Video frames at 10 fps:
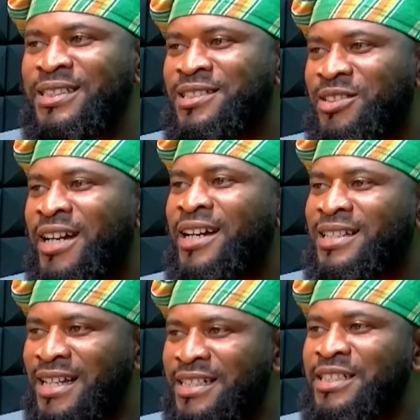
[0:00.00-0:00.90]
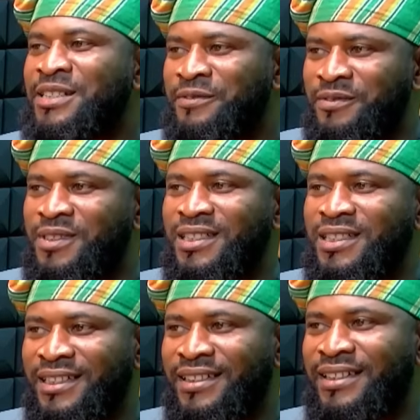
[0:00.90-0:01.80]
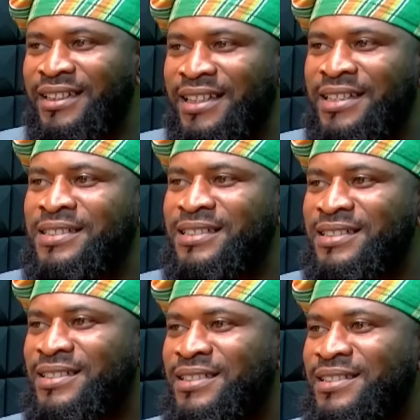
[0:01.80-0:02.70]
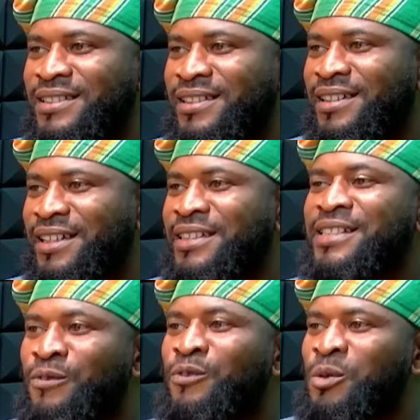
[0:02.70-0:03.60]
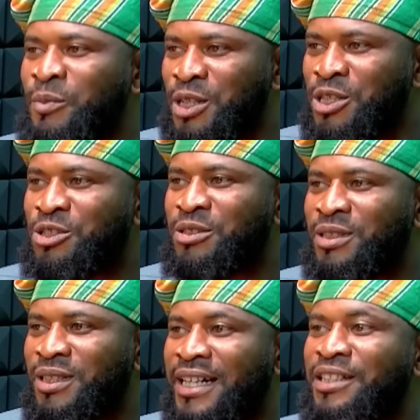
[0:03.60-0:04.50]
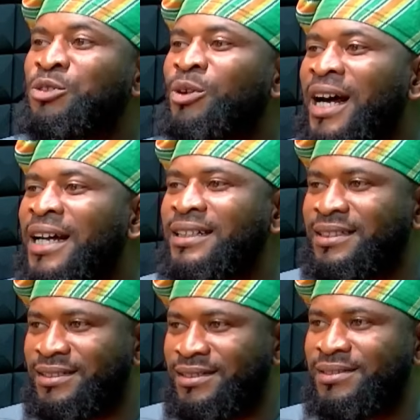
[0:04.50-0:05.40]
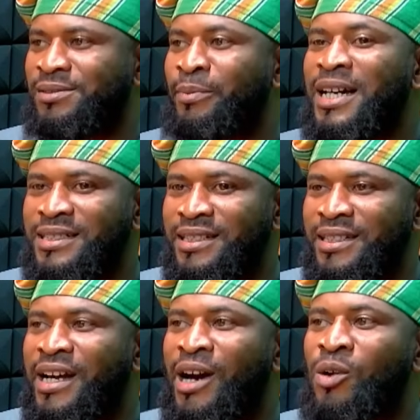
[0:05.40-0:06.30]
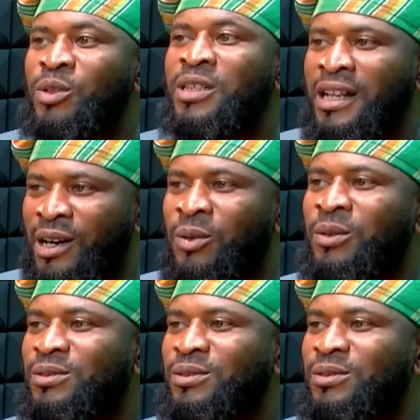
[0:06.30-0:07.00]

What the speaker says: this strike has achieved is this information that you are passing out now.